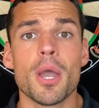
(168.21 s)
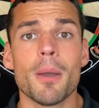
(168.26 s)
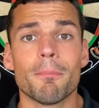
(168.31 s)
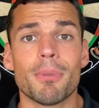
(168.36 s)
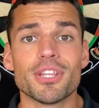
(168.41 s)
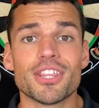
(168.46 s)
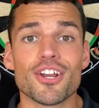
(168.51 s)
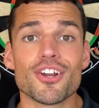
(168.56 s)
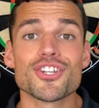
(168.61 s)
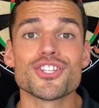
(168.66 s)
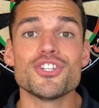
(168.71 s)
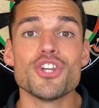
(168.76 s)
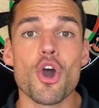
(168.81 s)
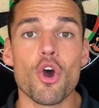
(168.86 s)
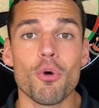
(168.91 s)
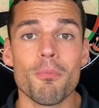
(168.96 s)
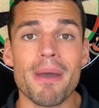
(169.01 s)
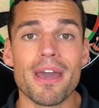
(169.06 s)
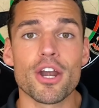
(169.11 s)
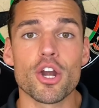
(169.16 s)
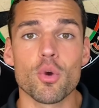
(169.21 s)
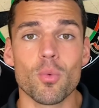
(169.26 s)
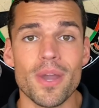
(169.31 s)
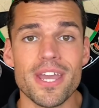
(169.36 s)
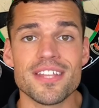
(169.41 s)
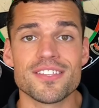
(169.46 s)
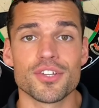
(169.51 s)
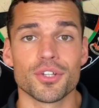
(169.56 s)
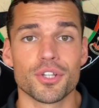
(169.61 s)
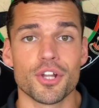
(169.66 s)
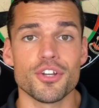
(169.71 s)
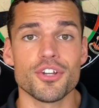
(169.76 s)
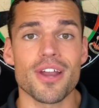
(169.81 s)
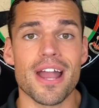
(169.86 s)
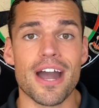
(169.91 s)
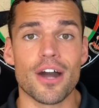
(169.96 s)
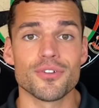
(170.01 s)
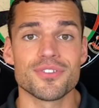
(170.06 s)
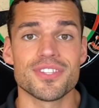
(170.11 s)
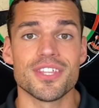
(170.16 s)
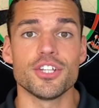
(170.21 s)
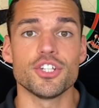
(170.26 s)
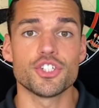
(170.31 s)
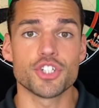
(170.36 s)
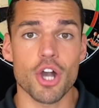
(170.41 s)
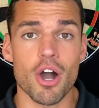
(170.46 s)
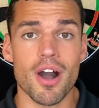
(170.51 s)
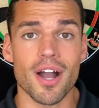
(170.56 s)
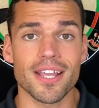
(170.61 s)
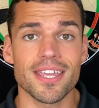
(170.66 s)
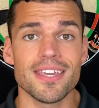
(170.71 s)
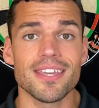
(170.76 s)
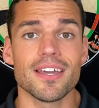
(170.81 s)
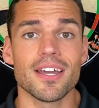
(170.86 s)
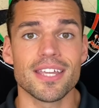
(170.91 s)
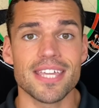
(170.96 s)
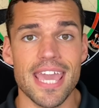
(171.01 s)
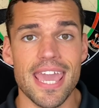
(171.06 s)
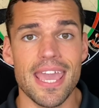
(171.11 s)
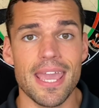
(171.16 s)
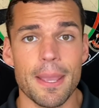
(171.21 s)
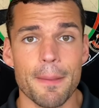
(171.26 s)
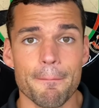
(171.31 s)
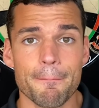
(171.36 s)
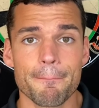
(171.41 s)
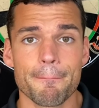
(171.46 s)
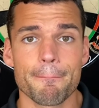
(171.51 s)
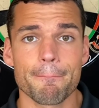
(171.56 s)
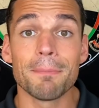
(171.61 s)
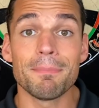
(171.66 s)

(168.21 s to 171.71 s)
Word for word: But there is no better way to learn your outs than chalking a game.